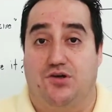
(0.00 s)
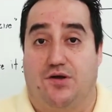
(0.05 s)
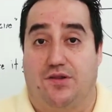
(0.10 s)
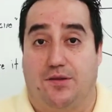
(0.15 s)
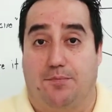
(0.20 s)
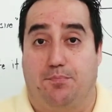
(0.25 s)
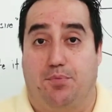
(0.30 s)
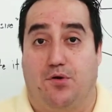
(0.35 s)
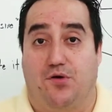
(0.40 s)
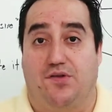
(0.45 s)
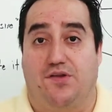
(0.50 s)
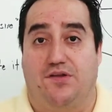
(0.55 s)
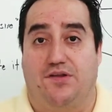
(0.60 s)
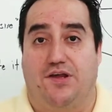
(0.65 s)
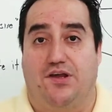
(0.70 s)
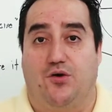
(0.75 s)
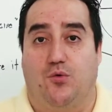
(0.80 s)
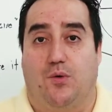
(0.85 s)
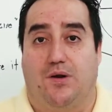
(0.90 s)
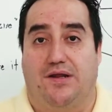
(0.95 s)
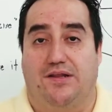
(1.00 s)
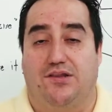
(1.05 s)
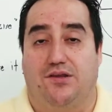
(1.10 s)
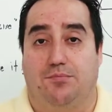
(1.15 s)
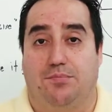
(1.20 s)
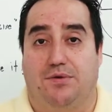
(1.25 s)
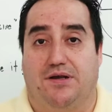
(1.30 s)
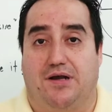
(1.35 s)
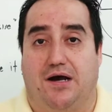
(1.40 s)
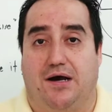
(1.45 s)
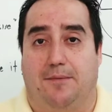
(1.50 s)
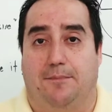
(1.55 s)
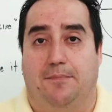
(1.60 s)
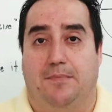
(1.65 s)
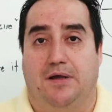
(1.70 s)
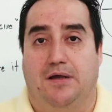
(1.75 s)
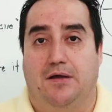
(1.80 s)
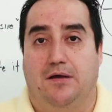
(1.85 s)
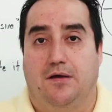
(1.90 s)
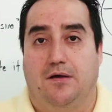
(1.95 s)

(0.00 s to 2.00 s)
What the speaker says: of the person that you wanted to become.